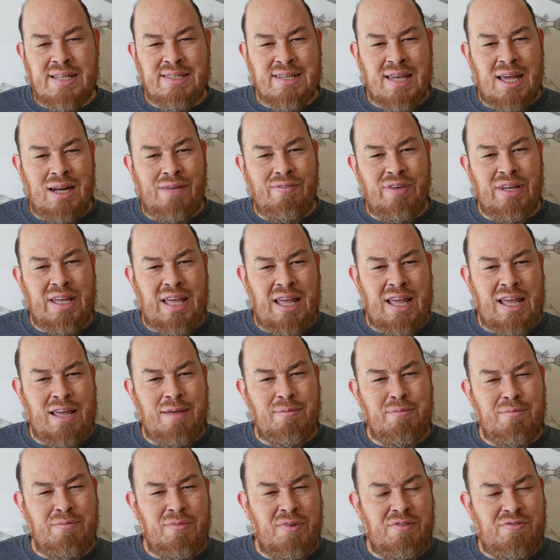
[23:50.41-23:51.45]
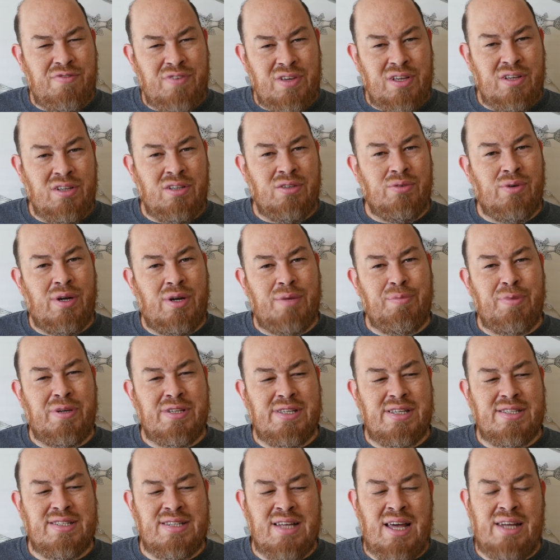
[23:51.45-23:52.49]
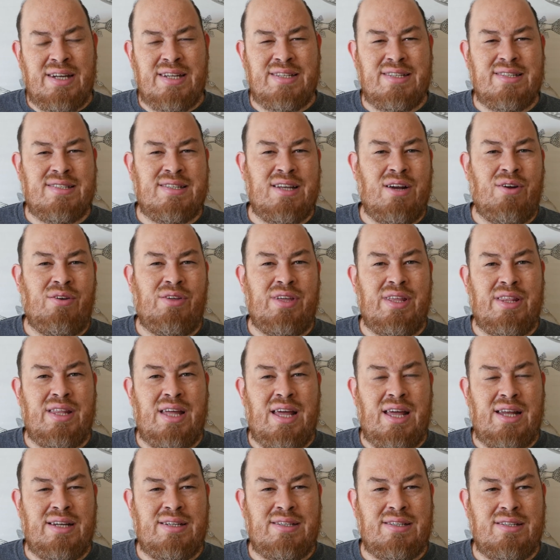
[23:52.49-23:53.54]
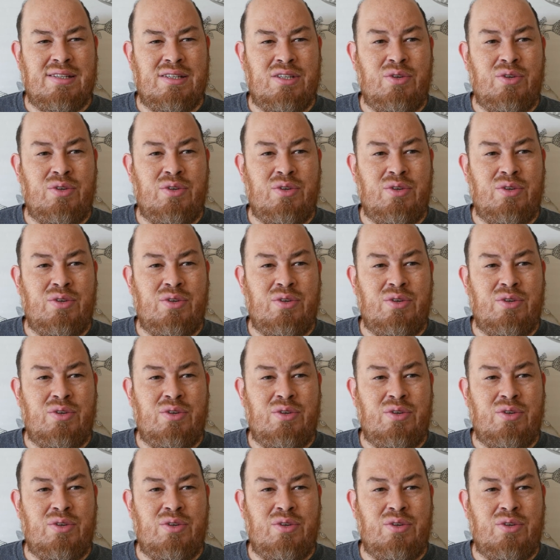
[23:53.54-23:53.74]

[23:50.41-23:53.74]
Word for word: And that's kind of a game feel, right? Because it's not necessarily that